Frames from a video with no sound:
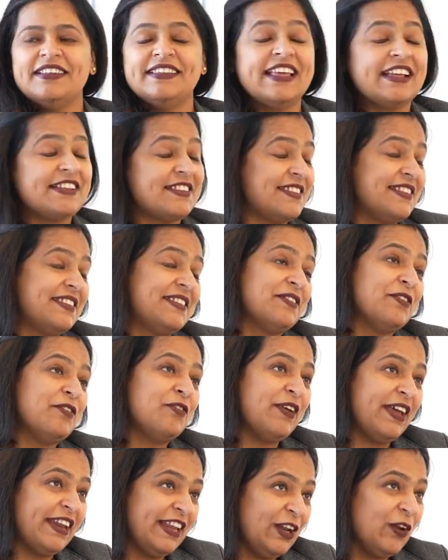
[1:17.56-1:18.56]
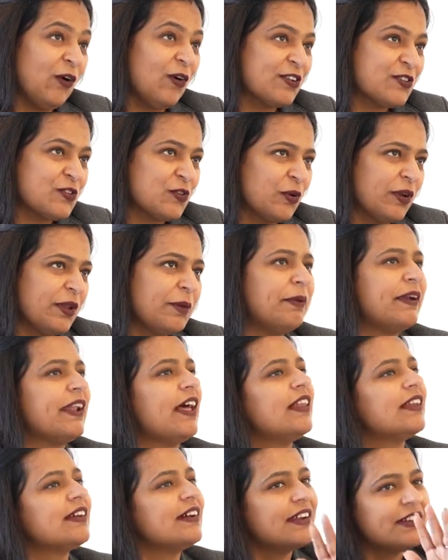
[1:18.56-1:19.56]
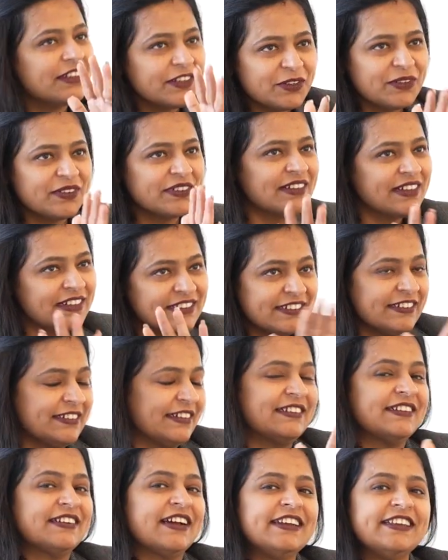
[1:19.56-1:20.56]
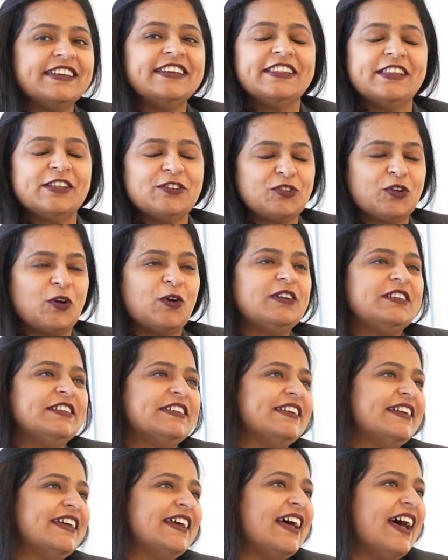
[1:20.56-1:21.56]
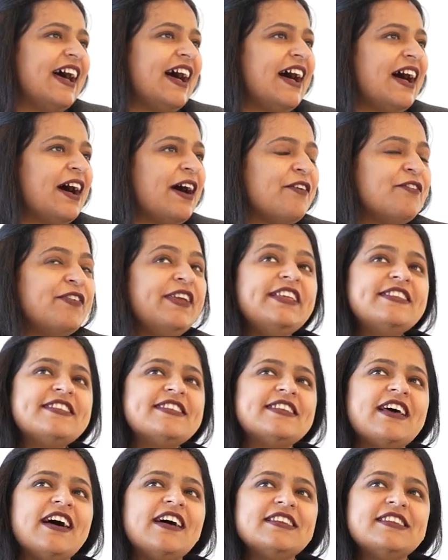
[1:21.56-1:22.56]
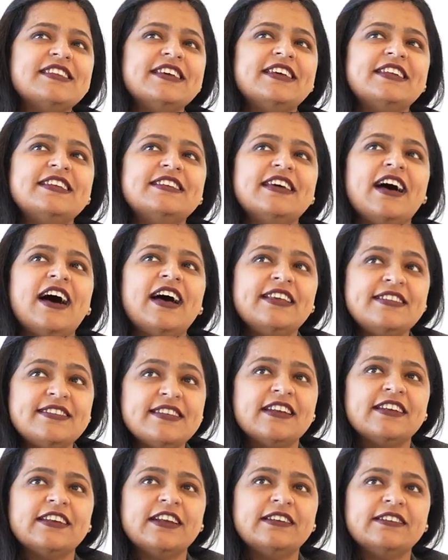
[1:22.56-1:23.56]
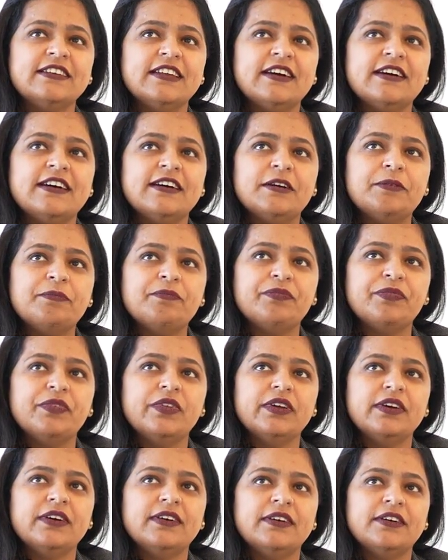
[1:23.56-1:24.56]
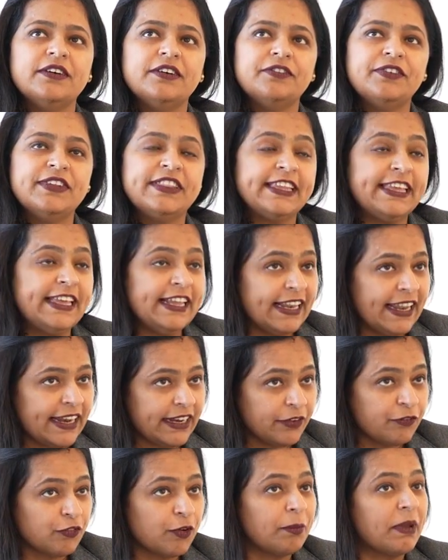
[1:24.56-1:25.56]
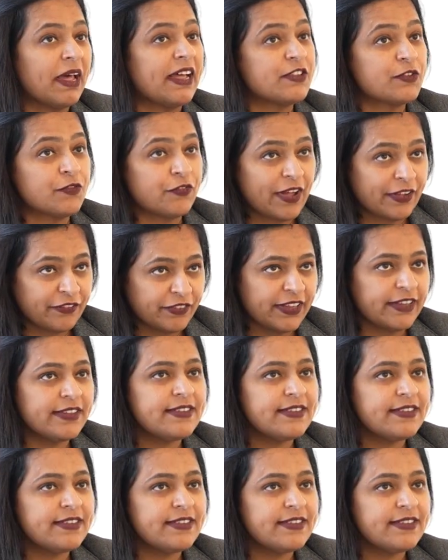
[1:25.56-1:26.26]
That's a very long story, but I'll cut it in the short. I started with Key Lending from last 5